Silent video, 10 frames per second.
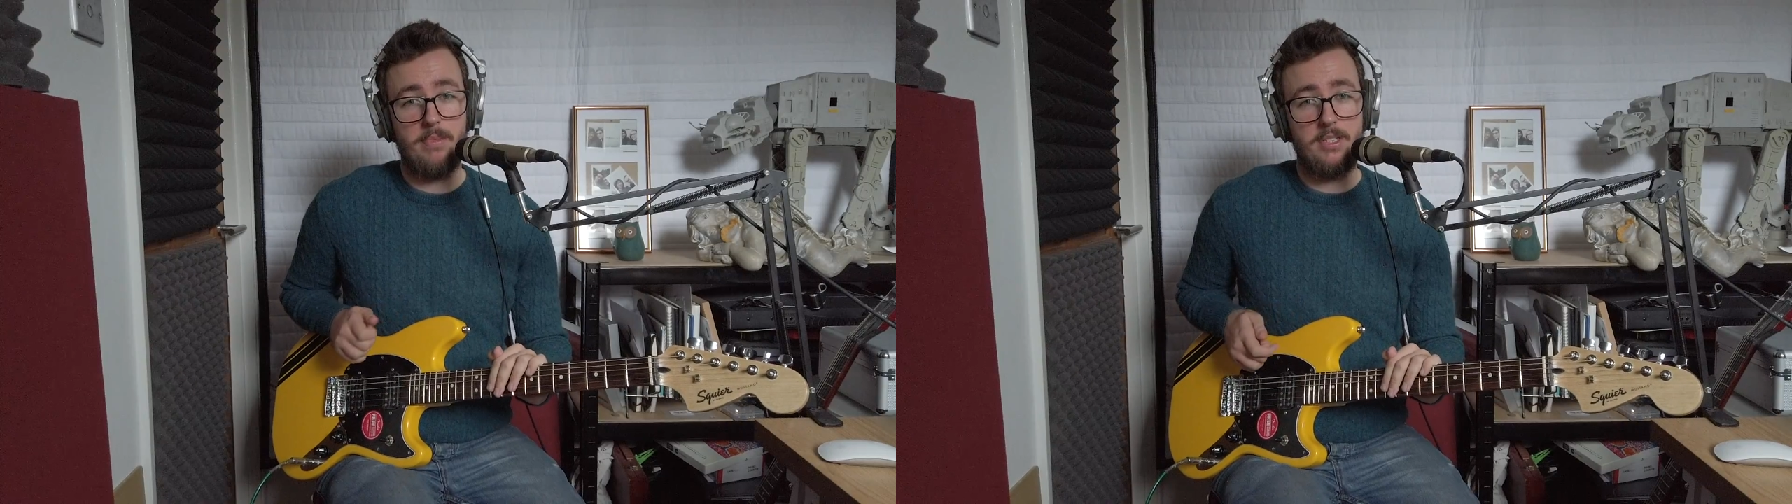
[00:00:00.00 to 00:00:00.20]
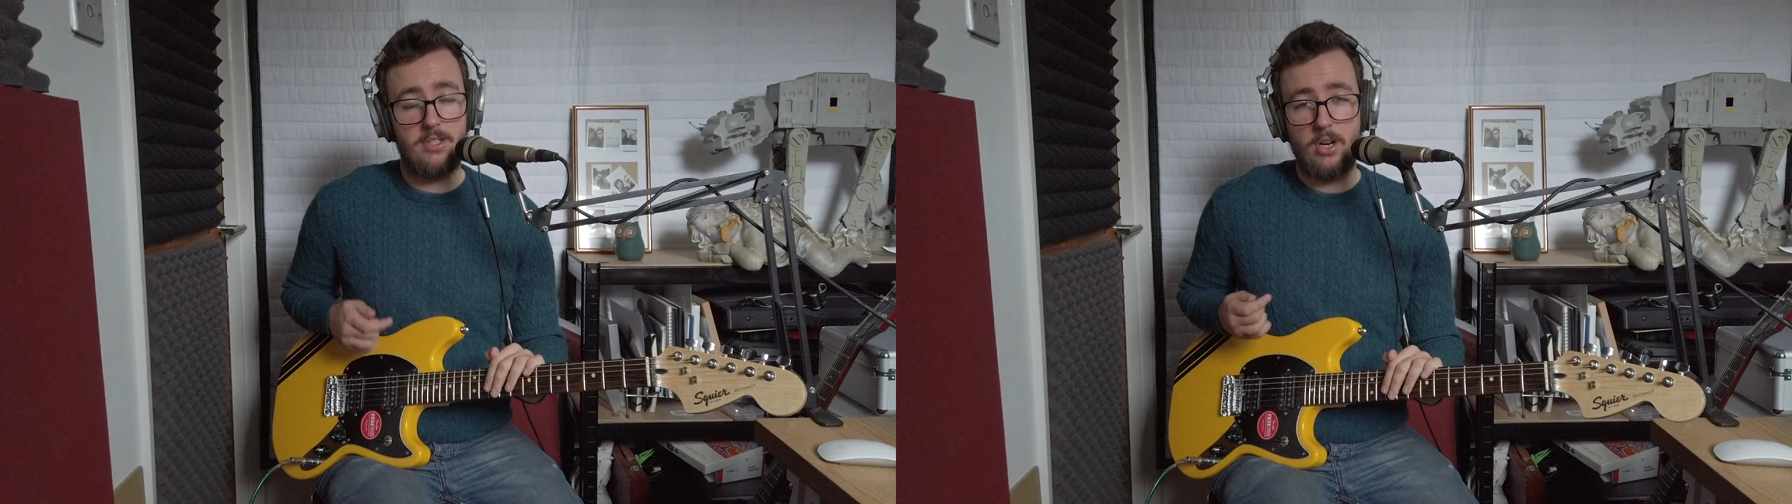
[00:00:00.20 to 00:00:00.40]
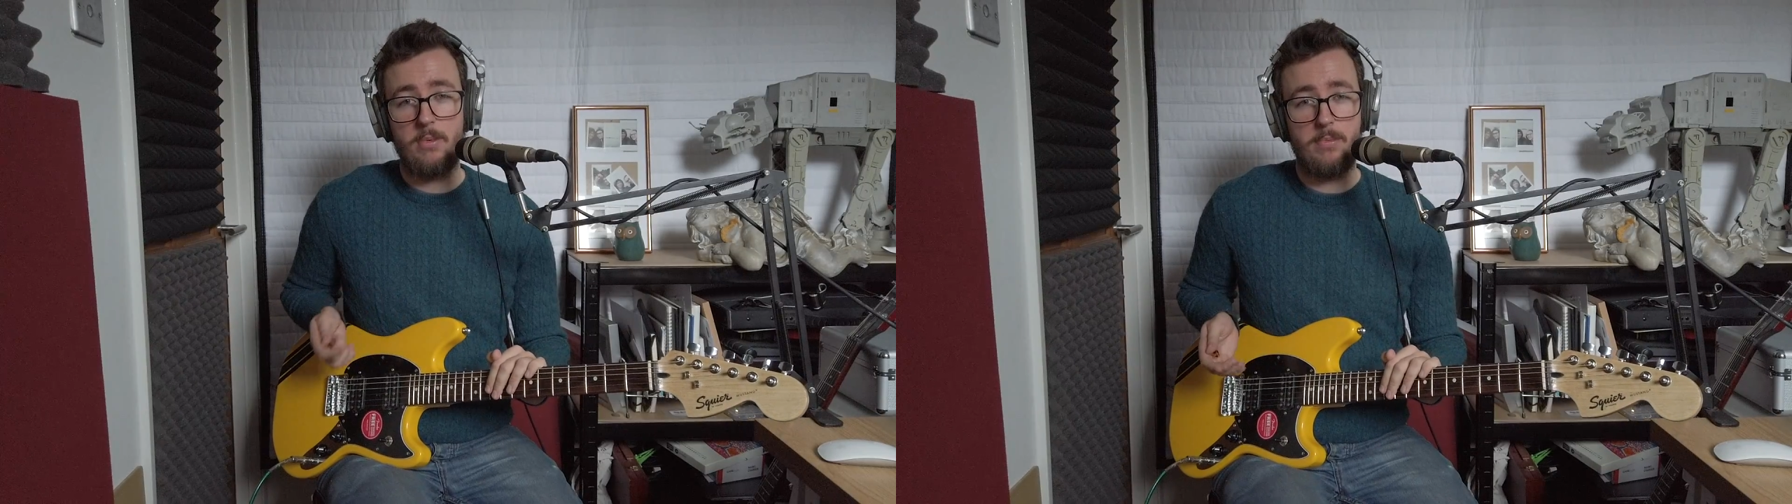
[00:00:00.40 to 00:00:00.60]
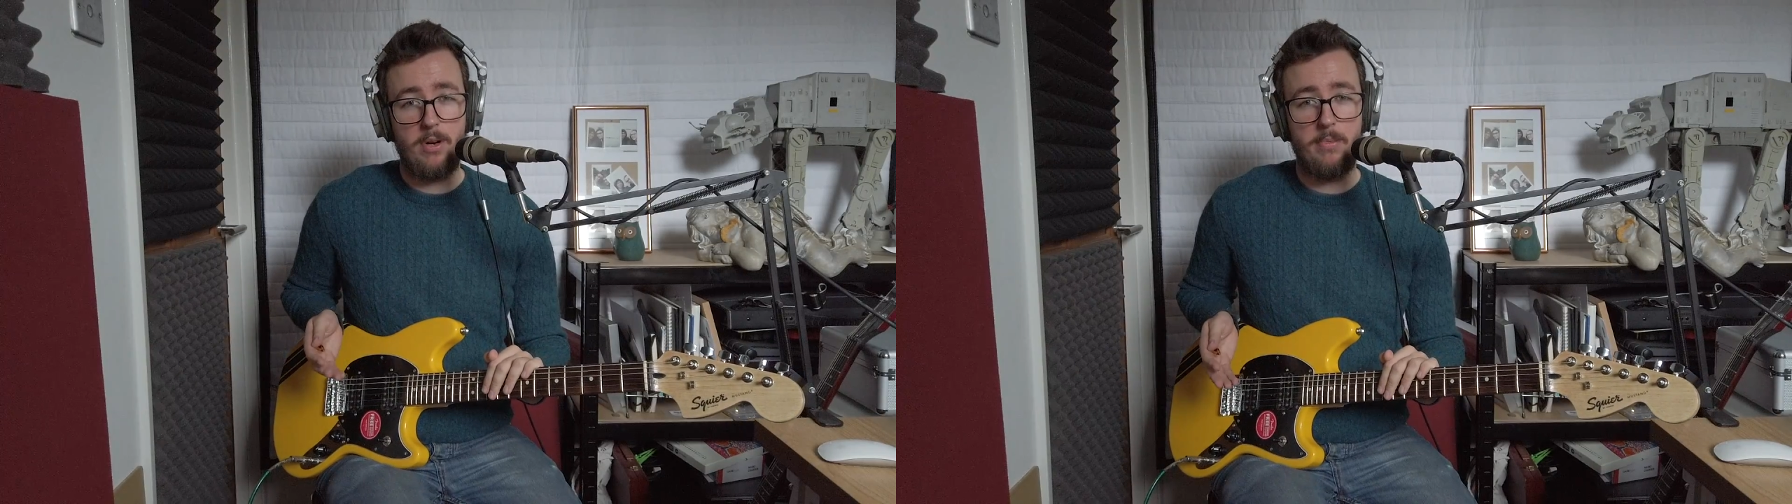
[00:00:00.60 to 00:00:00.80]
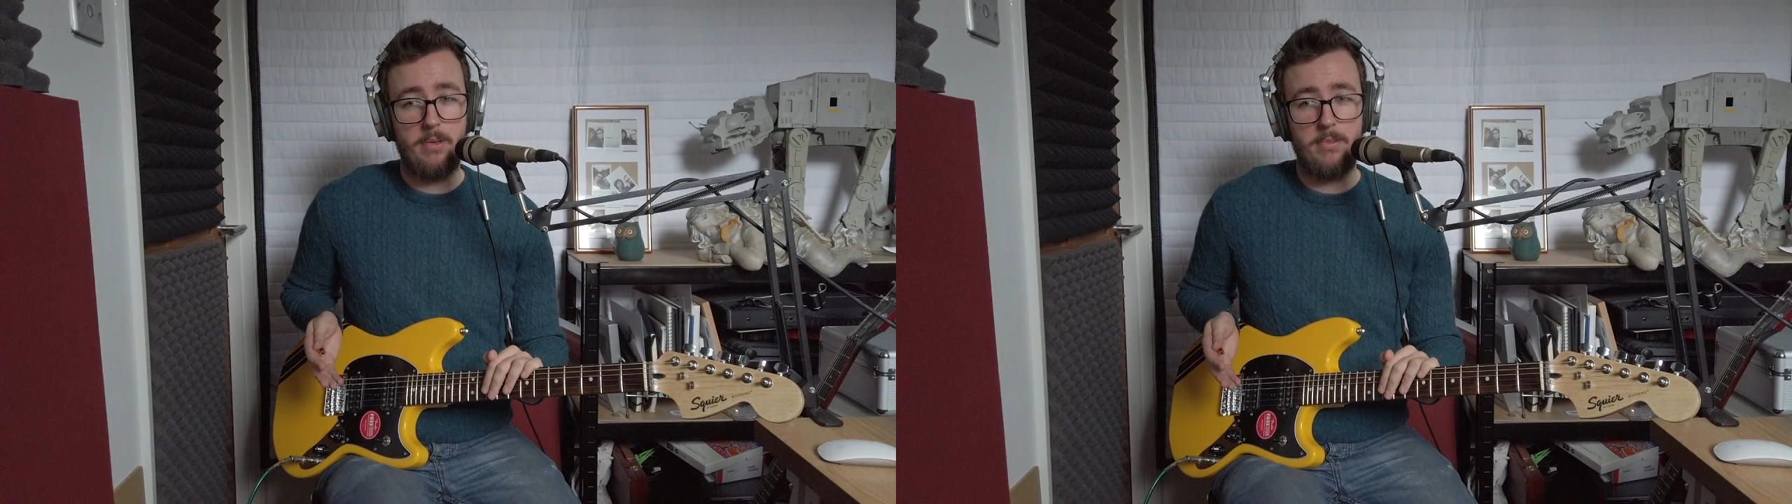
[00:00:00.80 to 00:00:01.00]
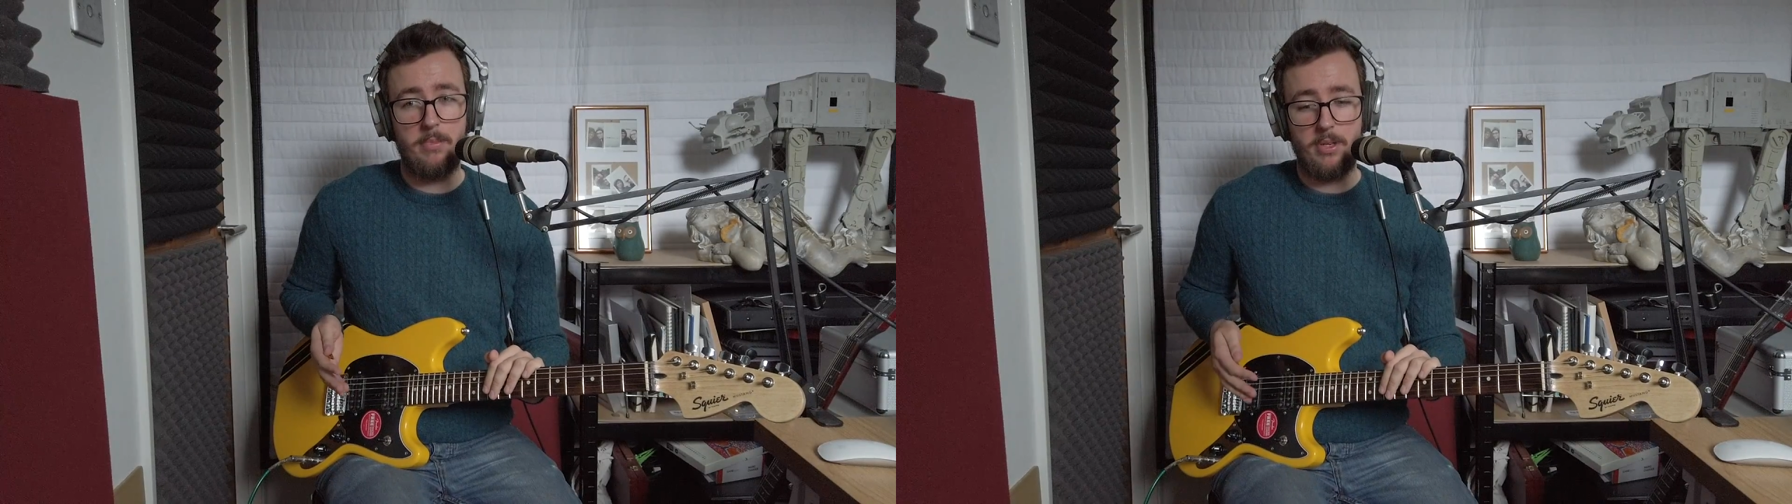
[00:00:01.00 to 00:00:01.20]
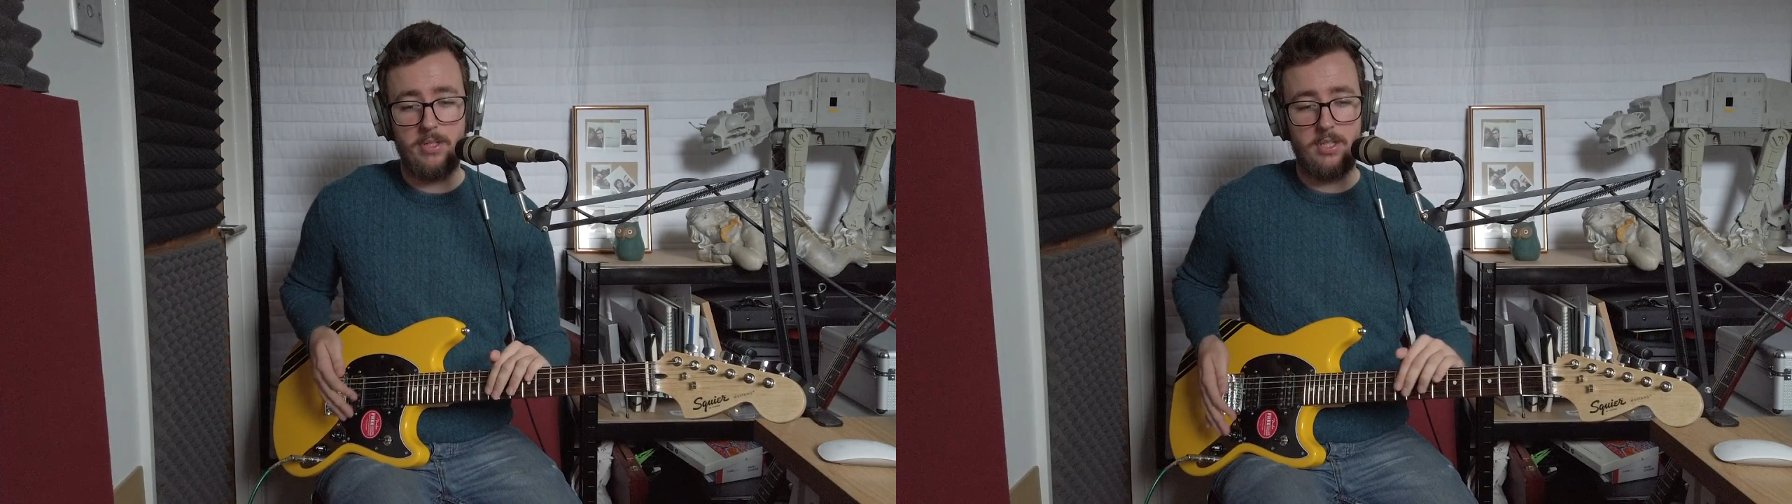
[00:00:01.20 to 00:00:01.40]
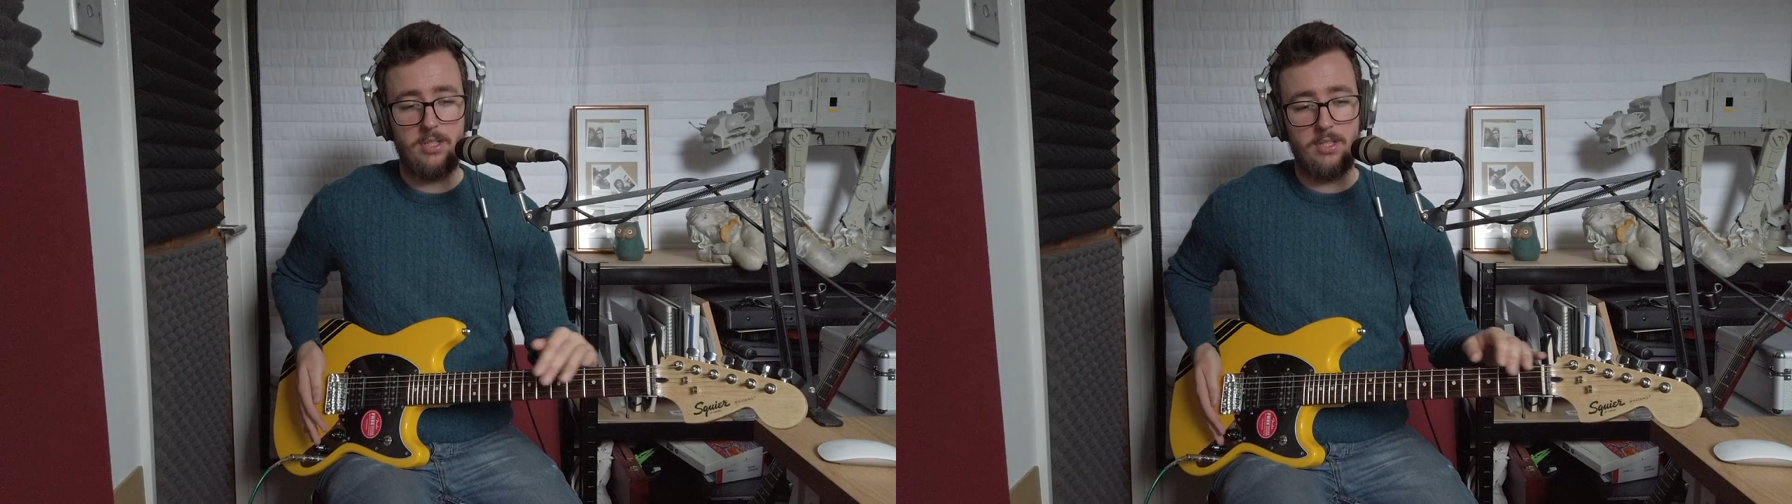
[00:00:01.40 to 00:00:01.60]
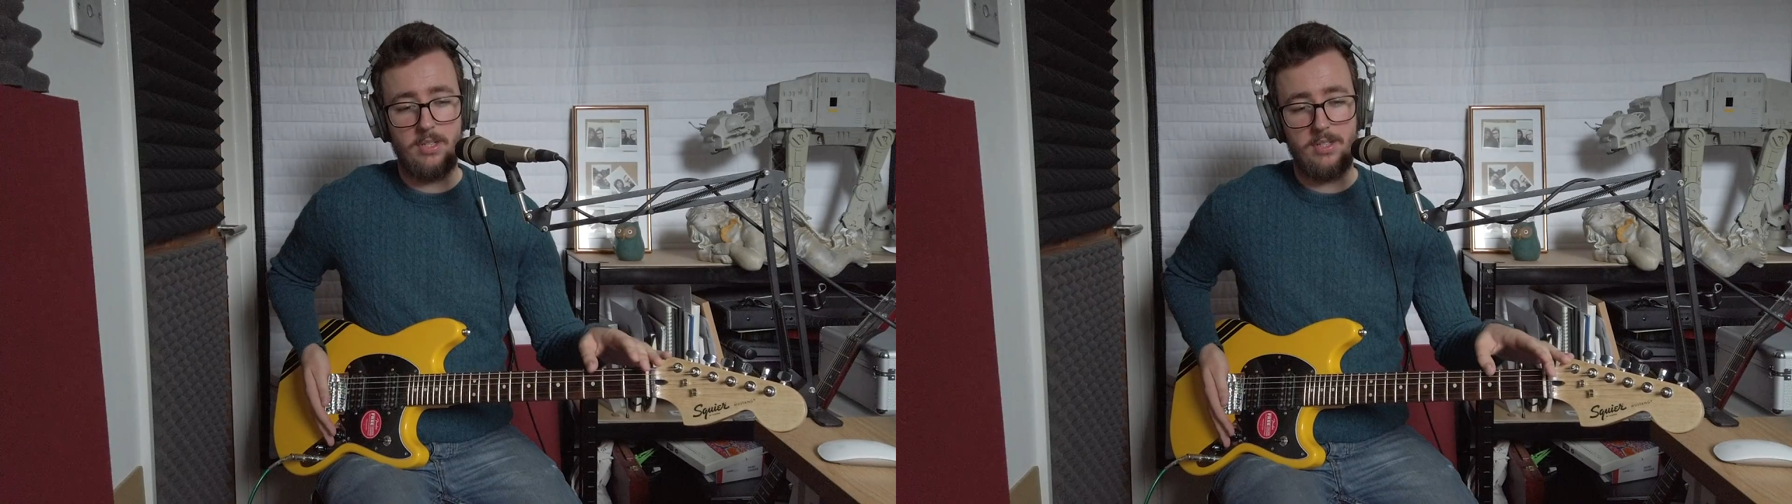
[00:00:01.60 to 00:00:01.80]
this is a common problem, and because it's